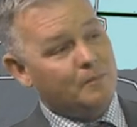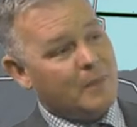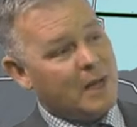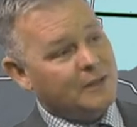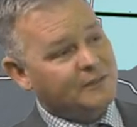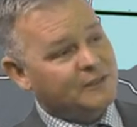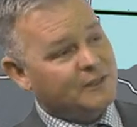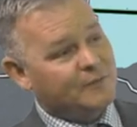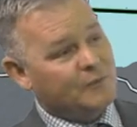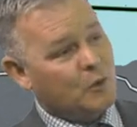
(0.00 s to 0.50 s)

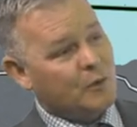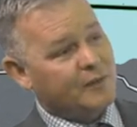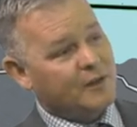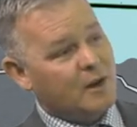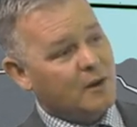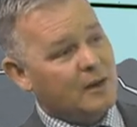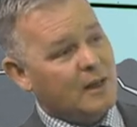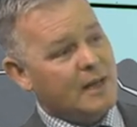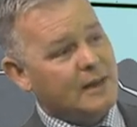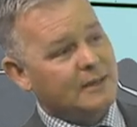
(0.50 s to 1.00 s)
Mountains of North
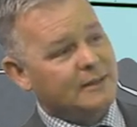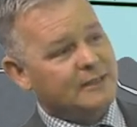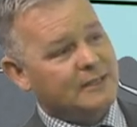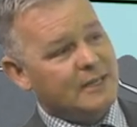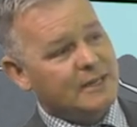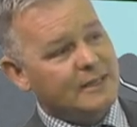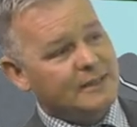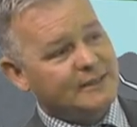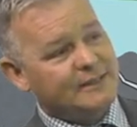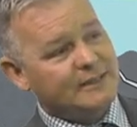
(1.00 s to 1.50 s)
Carolina,
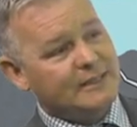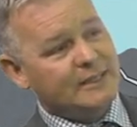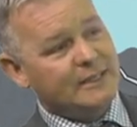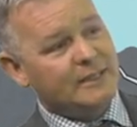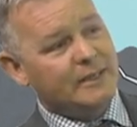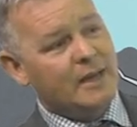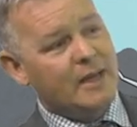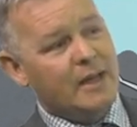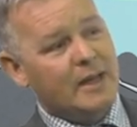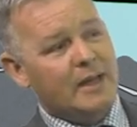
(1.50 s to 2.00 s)

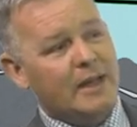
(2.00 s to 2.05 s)
Tennessee,